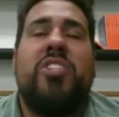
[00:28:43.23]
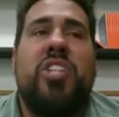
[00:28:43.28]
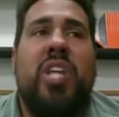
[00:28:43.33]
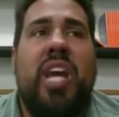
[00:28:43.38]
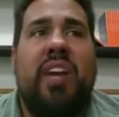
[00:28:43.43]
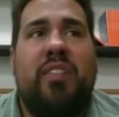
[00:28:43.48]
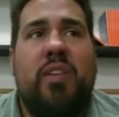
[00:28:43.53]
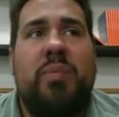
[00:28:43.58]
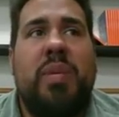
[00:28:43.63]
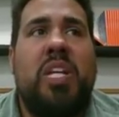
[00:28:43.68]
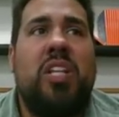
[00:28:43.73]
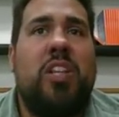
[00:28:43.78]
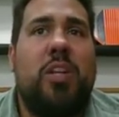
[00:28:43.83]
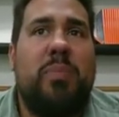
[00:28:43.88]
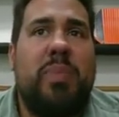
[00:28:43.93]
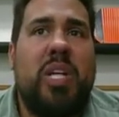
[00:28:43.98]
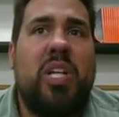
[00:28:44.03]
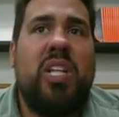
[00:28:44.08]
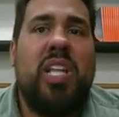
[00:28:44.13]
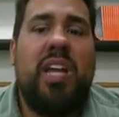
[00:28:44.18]
So you have to be a
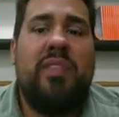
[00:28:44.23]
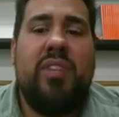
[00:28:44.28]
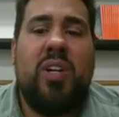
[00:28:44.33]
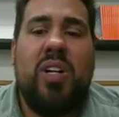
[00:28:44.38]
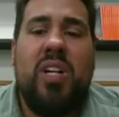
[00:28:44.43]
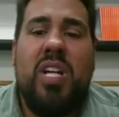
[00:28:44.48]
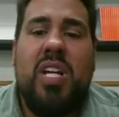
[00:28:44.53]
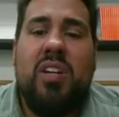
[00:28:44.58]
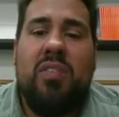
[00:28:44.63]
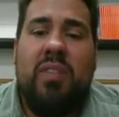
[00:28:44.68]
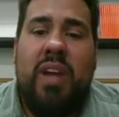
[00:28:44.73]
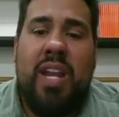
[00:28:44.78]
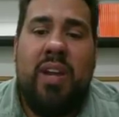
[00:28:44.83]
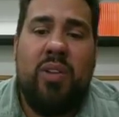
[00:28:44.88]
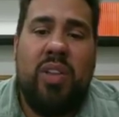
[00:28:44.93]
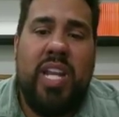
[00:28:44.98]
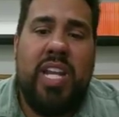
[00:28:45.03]
little bit clever, right?